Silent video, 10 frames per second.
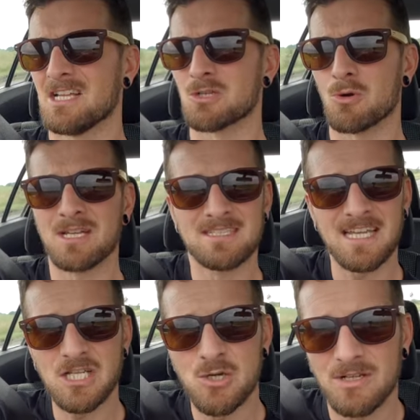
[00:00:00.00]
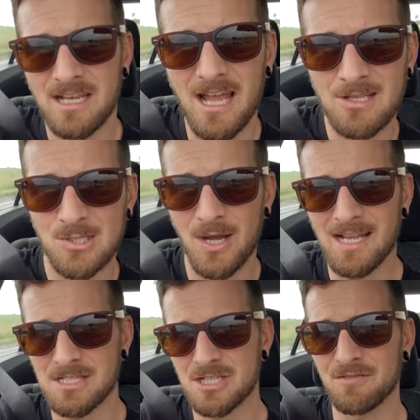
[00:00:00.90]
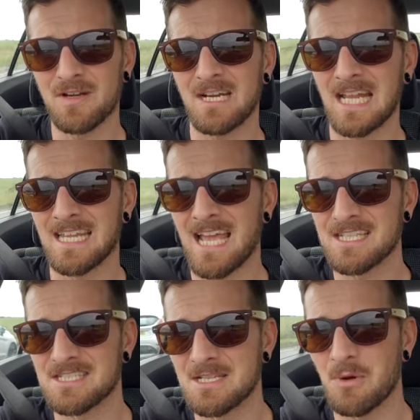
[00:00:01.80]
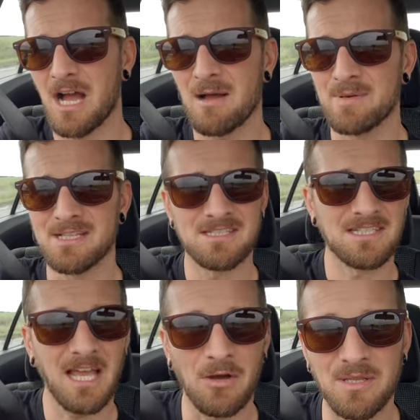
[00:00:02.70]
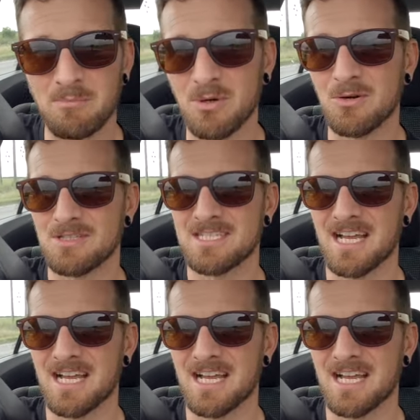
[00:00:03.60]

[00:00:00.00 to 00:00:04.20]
So we'll continue on now to Anstruther and then see what happens, get on the boat